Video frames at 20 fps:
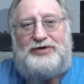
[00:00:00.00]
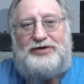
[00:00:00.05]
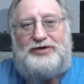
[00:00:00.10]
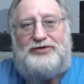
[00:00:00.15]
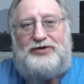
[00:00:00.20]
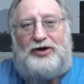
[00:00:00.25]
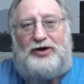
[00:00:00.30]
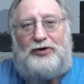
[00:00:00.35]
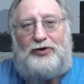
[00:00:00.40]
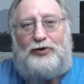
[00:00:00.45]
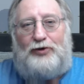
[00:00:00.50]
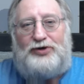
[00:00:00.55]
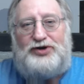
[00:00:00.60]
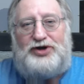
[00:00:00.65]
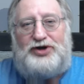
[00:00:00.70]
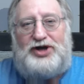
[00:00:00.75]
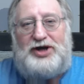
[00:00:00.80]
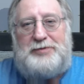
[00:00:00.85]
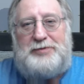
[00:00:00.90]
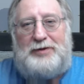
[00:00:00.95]
they are going to
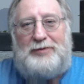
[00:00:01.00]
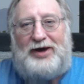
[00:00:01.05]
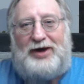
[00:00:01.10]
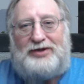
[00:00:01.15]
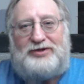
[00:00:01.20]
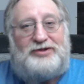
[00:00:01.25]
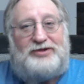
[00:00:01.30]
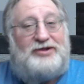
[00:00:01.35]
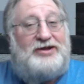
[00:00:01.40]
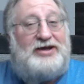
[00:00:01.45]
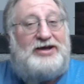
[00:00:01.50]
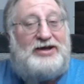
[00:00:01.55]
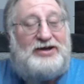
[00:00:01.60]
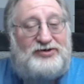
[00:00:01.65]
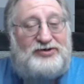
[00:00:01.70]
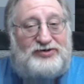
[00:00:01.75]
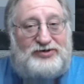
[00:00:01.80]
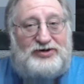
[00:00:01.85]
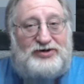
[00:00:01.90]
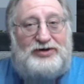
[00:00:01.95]
keep him at
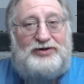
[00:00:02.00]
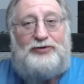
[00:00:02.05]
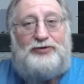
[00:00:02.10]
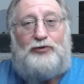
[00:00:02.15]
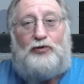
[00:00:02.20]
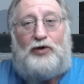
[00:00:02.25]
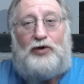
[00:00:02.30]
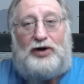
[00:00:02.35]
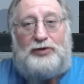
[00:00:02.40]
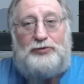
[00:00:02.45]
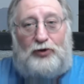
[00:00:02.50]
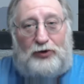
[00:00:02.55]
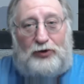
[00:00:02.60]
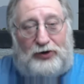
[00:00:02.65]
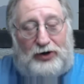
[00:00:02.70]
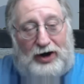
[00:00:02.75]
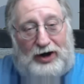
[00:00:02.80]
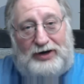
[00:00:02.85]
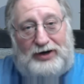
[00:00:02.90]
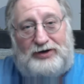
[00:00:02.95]
least one more
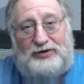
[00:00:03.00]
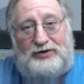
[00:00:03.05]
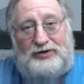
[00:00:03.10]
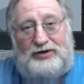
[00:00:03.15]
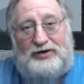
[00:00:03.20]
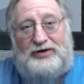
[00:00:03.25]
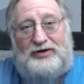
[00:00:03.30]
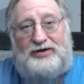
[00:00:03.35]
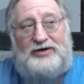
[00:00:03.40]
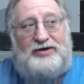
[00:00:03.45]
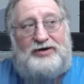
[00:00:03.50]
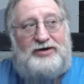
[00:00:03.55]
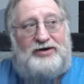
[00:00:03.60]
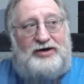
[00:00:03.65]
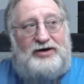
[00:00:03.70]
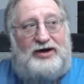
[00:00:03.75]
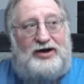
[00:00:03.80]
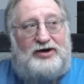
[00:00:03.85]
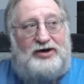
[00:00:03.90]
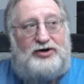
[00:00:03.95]
night,
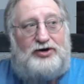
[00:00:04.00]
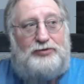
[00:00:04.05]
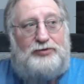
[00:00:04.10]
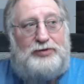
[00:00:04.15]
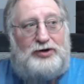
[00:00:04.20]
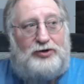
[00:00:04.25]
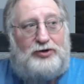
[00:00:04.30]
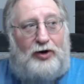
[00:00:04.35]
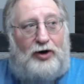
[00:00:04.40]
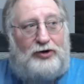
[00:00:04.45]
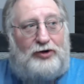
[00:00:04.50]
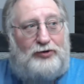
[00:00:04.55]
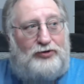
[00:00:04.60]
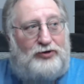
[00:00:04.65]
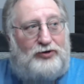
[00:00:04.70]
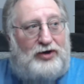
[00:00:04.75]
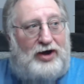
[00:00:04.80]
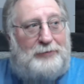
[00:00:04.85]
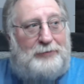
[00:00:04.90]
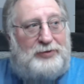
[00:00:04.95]
and it could be longer than
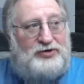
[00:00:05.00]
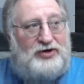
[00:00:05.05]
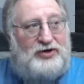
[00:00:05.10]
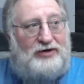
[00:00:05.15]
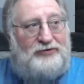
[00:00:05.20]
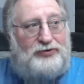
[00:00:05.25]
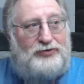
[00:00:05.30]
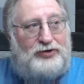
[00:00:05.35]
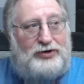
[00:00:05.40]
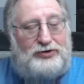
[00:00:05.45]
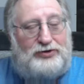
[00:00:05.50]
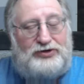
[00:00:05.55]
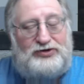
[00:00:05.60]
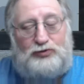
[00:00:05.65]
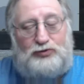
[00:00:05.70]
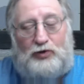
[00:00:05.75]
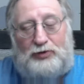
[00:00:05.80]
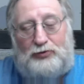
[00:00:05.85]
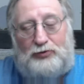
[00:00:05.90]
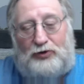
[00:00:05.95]
that, but definitely at least
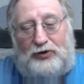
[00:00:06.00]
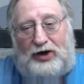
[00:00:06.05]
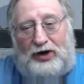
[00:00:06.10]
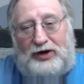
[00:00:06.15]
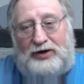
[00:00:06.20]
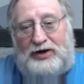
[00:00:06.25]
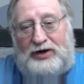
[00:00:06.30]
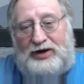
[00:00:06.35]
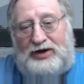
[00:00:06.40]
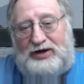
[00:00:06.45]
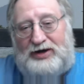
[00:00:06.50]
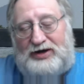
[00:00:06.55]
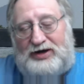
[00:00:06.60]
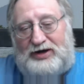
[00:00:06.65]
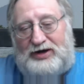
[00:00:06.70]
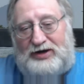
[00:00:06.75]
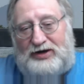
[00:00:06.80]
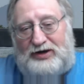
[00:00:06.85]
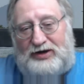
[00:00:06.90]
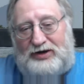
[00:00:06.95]
one more night.
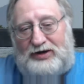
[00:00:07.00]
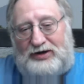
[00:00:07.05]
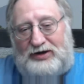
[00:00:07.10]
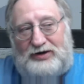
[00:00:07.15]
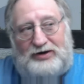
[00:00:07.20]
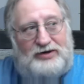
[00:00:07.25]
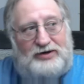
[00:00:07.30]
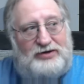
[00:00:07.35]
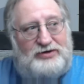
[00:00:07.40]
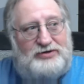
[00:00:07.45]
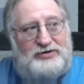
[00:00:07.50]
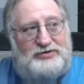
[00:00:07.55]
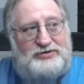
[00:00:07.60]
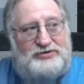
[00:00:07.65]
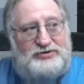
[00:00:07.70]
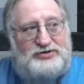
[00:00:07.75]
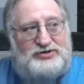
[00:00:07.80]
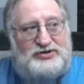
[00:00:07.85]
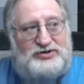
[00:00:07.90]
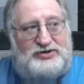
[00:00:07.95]
He
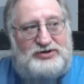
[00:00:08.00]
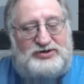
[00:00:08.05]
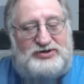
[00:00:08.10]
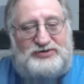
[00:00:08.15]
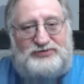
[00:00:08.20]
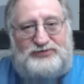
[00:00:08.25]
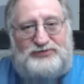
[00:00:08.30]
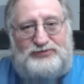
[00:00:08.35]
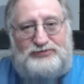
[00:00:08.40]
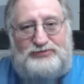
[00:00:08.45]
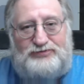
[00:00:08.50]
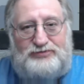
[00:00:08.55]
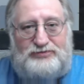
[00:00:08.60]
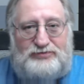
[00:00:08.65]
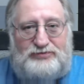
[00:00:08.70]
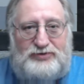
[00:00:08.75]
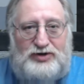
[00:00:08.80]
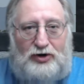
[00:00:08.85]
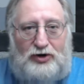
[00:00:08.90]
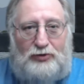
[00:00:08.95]
is
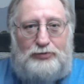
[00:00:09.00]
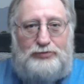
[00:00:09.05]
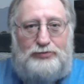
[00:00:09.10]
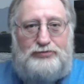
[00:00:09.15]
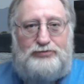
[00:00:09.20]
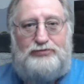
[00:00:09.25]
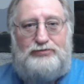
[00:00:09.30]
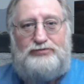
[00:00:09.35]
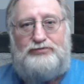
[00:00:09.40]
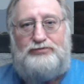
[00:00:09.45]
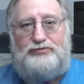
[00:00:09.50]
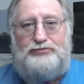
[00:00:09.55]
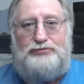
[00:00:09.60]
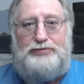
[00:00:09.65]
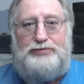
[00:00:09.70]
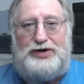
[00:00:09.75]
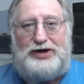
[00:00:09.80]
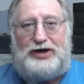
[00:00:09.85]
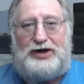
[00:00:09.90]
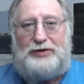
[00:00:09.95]
you know,
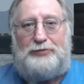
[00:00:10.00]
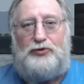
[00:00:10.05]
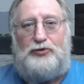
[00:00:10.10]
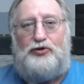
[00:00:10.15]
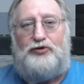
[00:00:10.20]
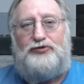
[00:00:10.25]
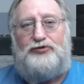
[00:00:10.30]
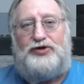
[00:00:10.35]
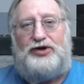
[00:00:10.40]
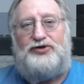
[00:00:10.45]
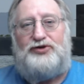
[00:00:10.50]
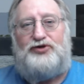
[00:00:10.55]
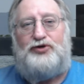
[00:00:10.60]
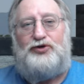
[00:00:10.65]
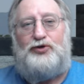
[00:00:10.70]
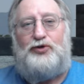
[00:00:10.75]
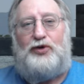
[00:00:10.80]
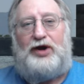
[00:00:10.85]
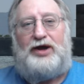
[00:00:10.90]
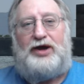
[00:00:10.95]
being moved
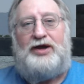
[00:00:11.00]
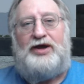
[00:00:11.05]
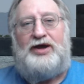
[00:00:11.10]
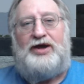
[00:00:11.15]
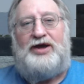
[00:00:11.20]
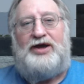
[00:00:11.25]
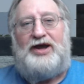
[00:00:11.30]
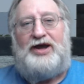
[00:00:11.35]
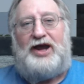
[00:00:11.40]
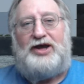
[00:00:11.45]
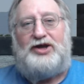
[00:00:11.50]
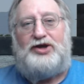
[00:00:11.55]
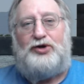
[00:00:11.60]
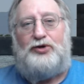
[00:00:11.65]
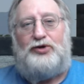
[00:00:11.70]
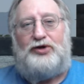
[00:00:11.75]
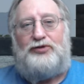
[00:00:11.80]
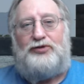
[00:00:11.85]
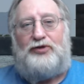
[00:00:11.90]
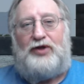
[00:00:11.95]
into a
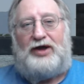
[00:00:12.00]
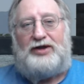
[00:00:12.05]
unit that